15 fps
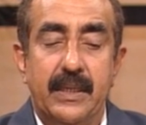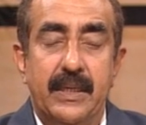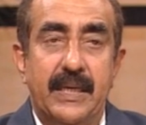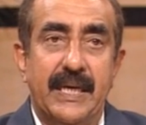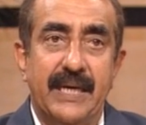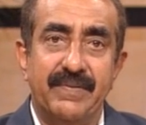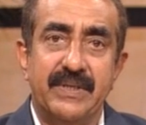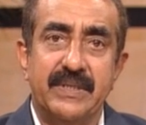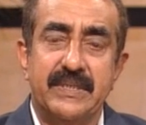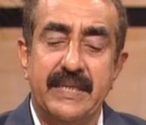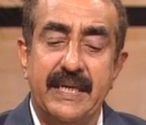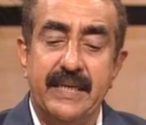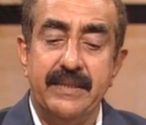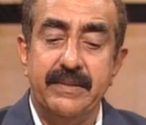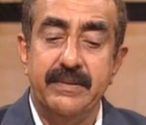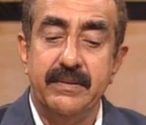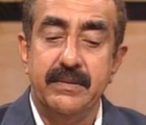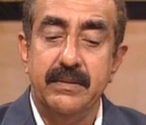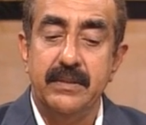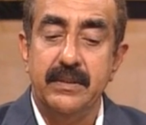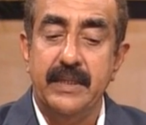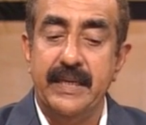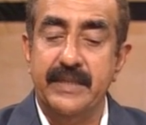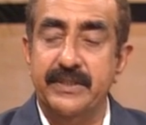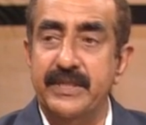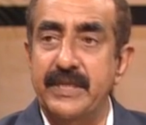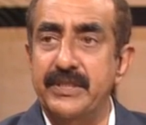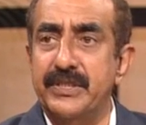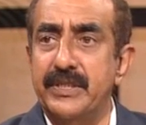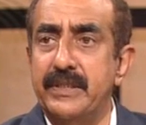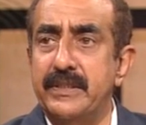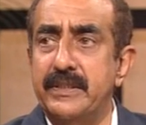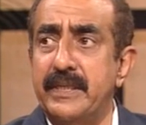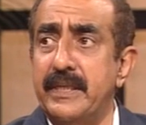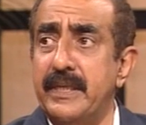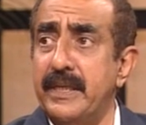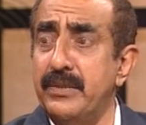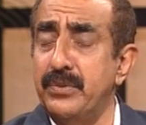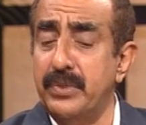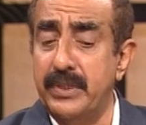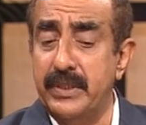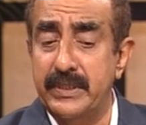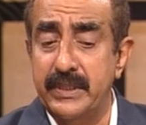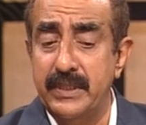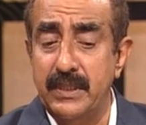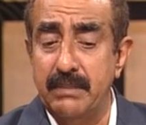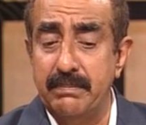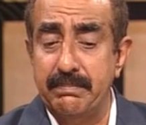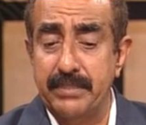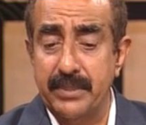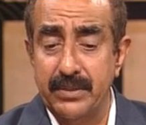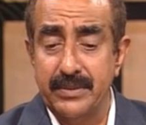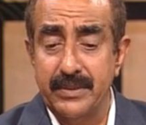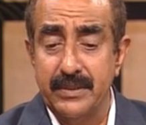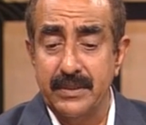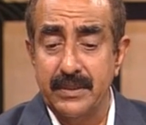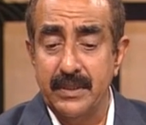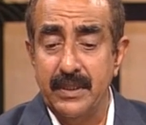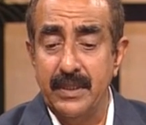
Having said extension is an educational process,